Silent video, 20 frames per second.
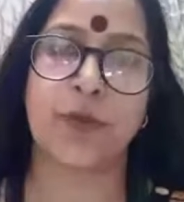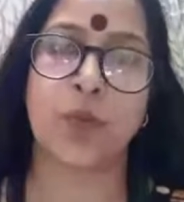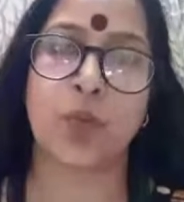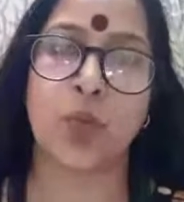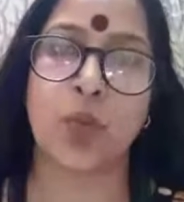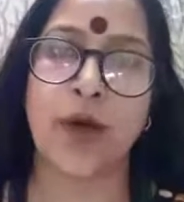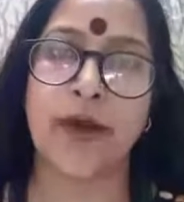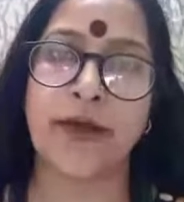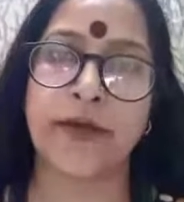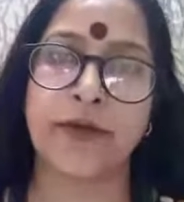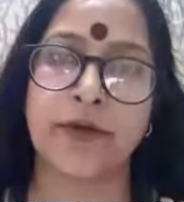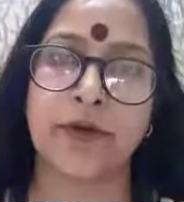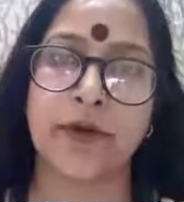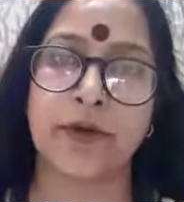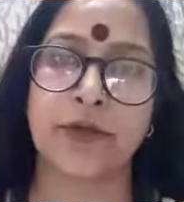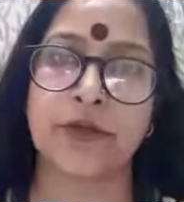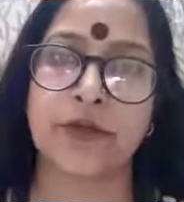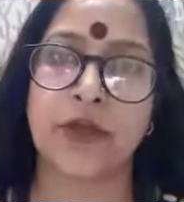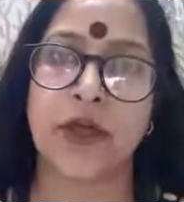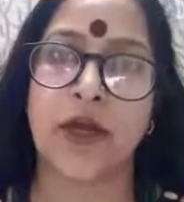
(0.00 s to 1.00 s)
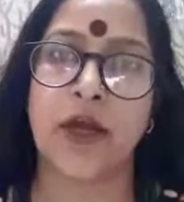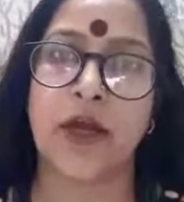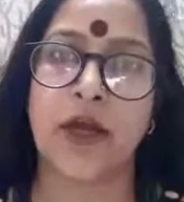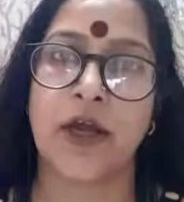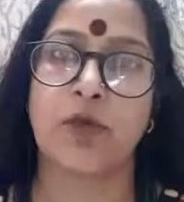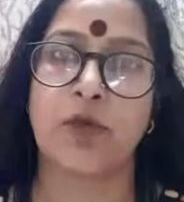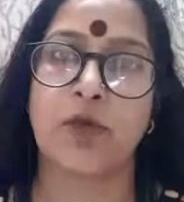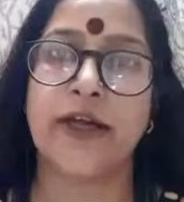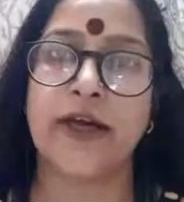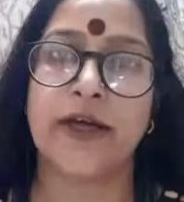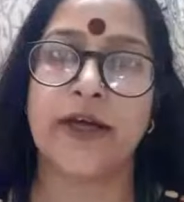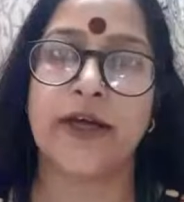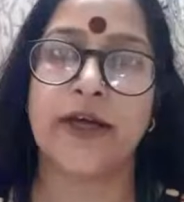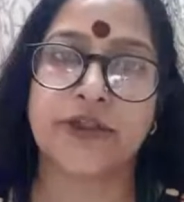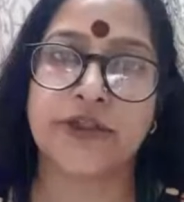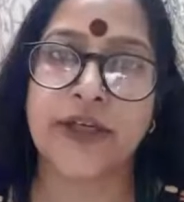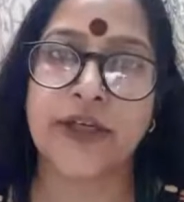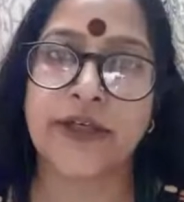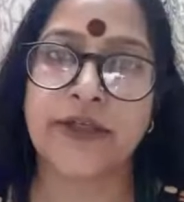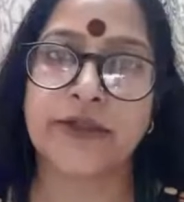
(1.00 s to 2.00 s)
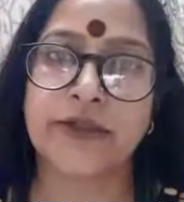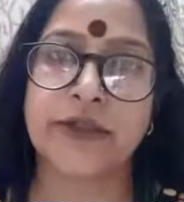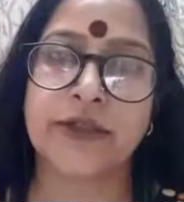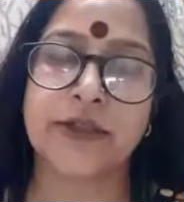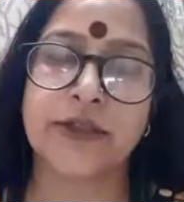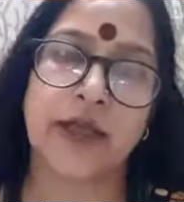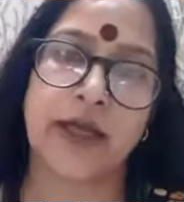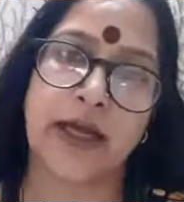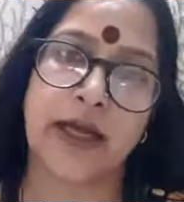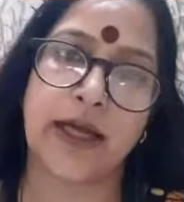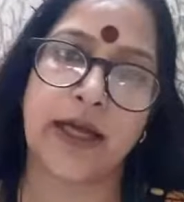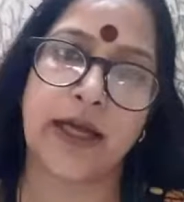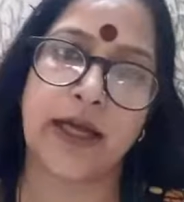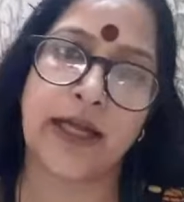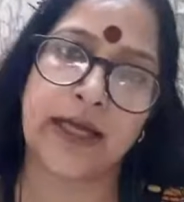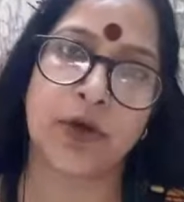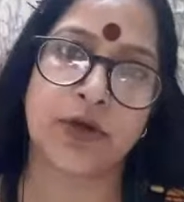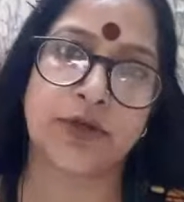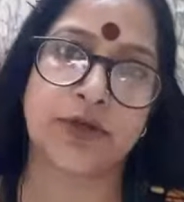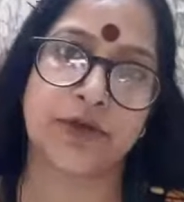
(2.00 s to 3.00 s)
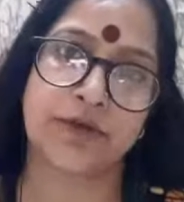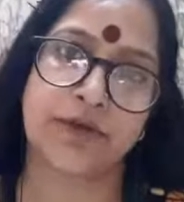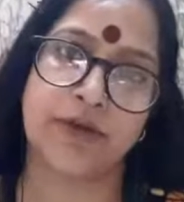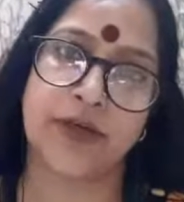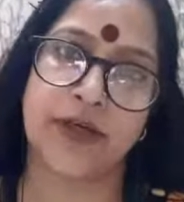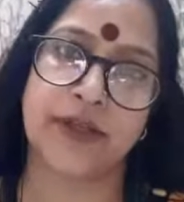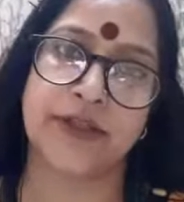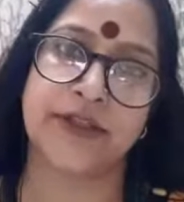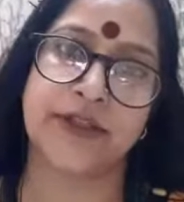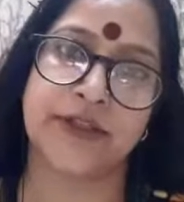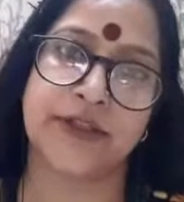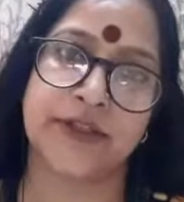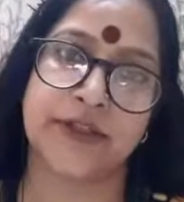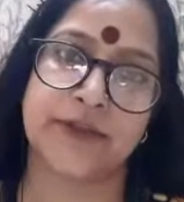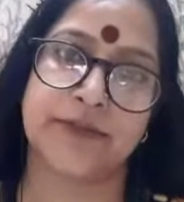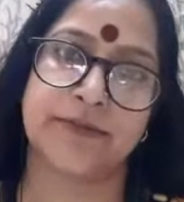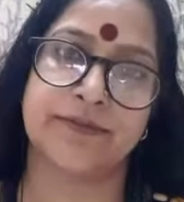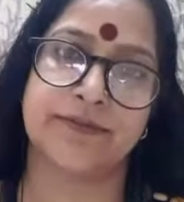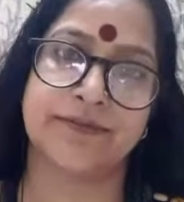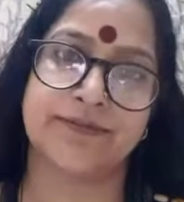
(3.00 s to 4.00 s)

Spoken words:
why not we are changing the idle box of a teacher?